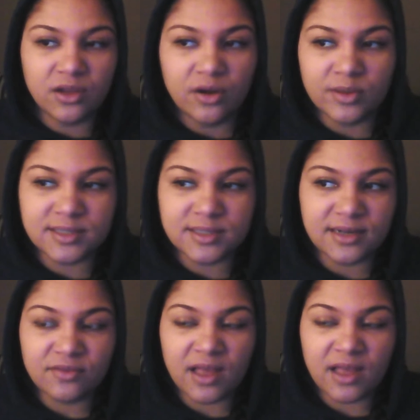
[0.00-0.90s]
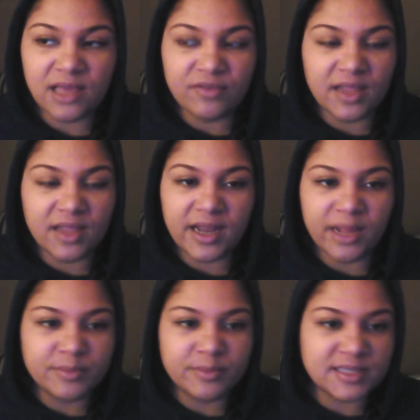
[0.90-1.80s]
you know, instead of like even
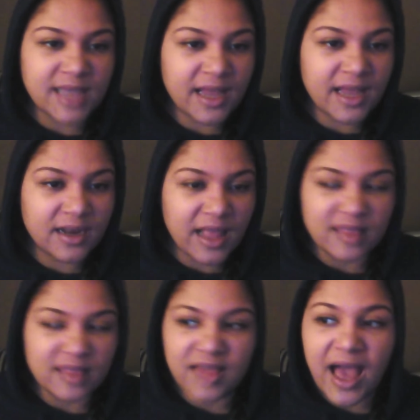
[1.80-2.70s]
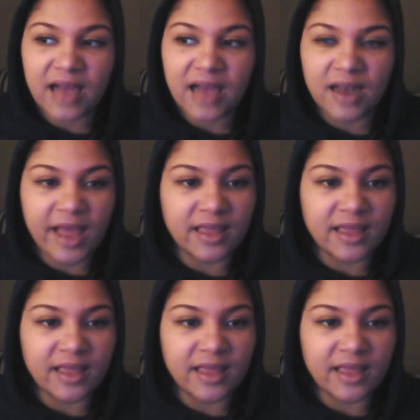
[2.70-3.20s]
getting upset at that,